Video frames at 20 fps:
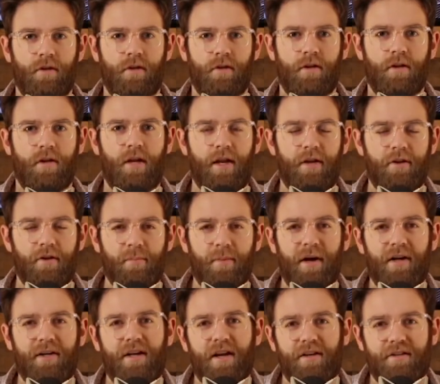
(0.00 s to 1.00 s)
Getting your
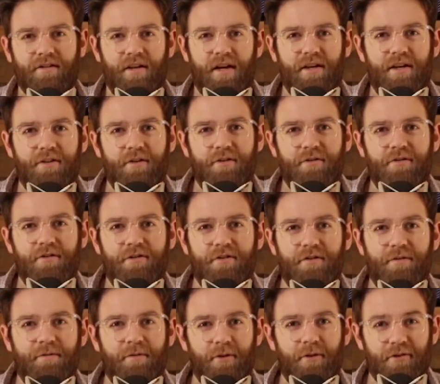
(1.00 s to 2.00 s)
podcast on iTunes is the
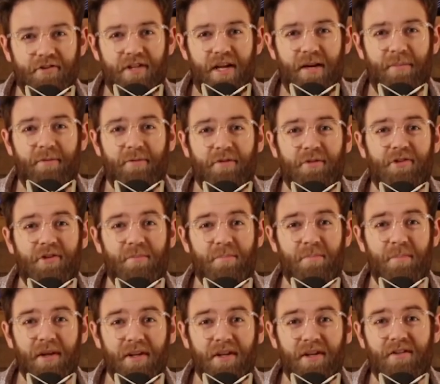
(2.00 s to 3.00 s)
first step in reaching
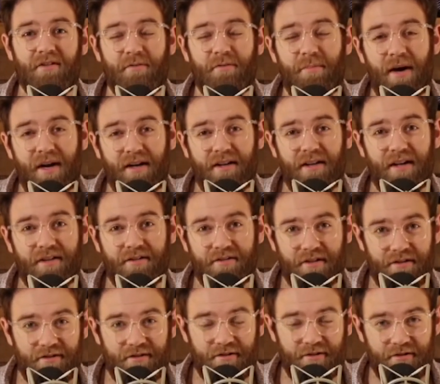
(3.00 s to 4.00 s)
millions of podcast
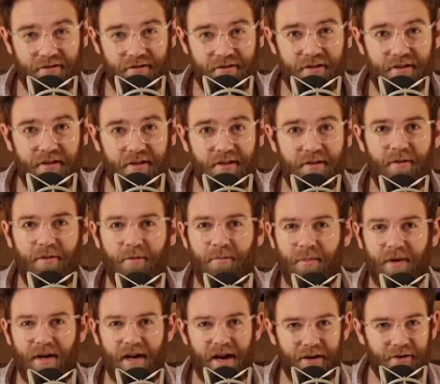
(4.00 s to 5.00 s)
listeners.
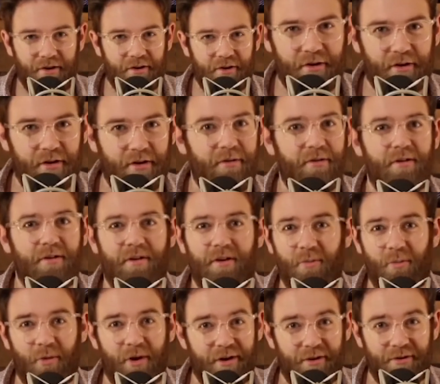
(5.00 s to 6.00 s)
But how do you do it, and
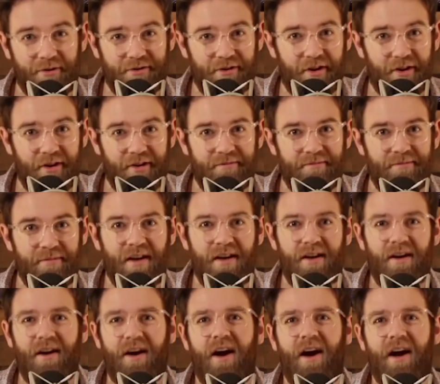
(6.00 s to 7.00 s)
where do you start?
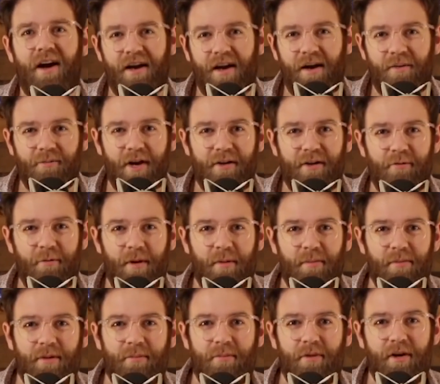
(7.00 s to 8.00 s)
Hi, I'm Ryan from
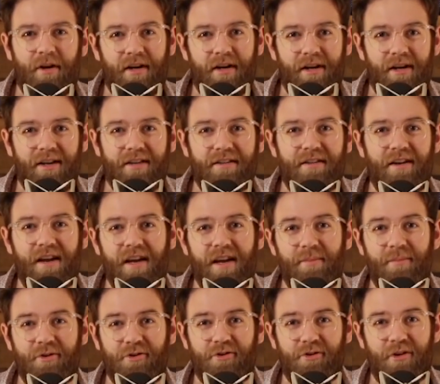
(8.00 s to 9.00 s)
Pepperland Marketing, and today I'm
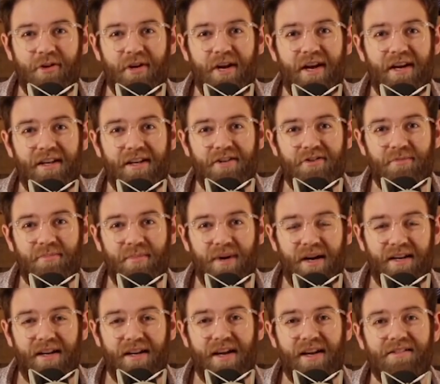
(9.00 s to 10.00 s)
going to show you how to get your
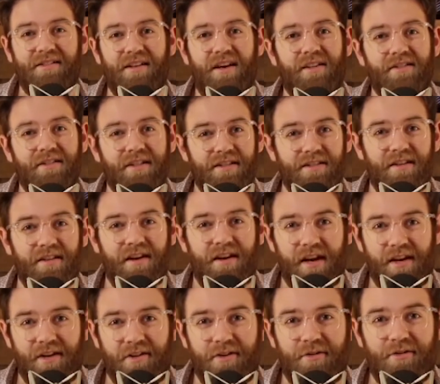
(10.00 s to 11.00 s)
podcast listed on
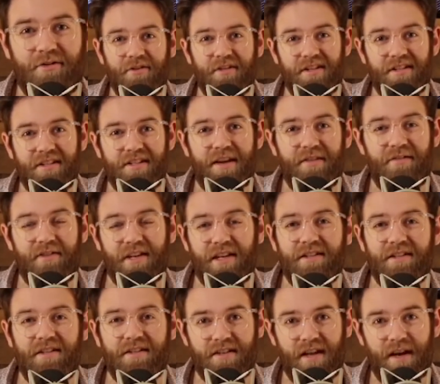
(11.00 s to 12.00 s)
iTunes in 7
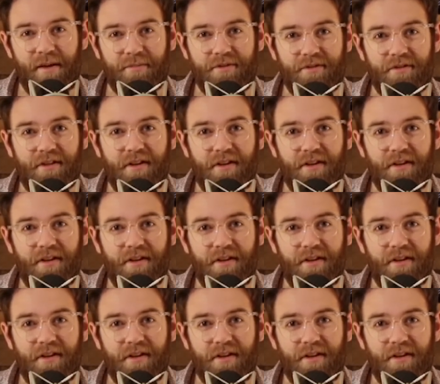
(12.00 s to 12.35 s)
easy steps.